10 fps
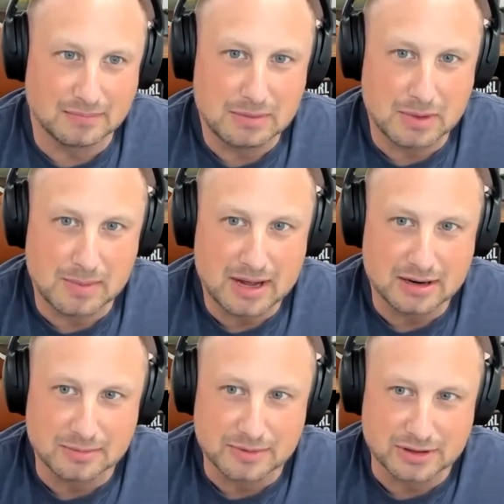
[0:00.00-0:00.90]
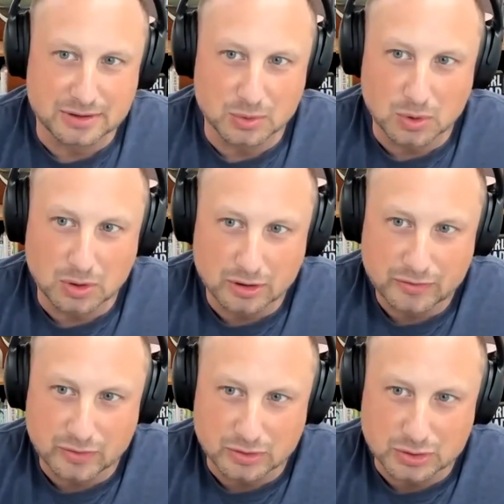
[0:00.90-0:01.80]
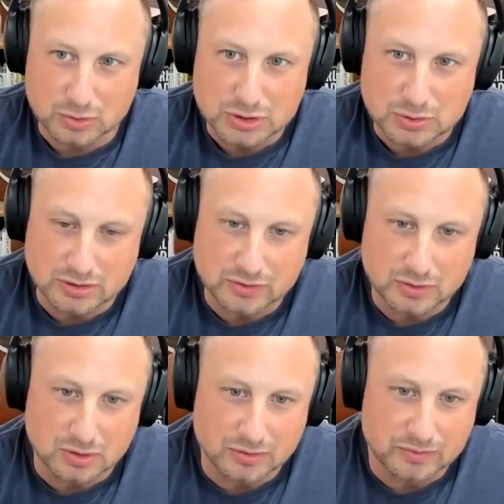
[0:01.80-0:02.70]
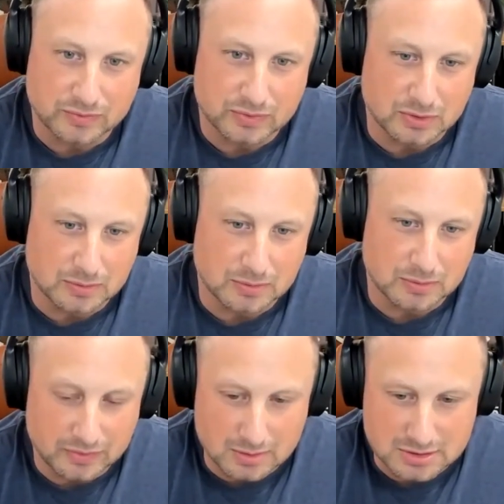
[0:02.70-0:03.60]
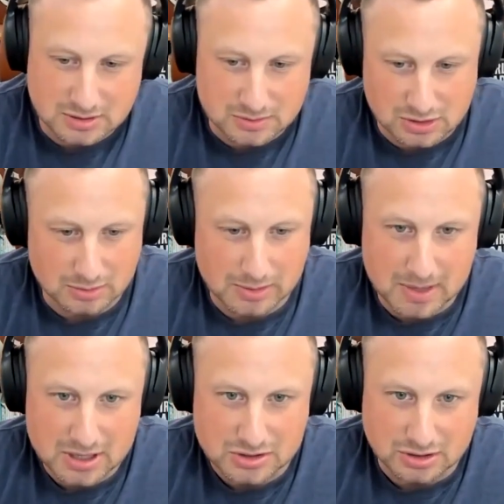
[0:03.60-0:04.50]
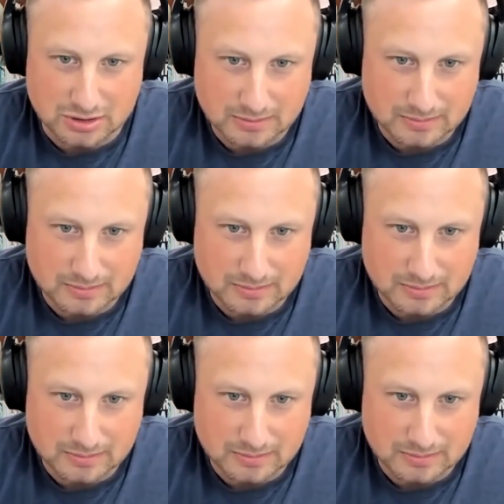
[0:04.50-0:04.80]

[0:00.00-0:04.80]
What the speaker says: made my mind up that the word for 2024 for my pharmacy was going to be measure.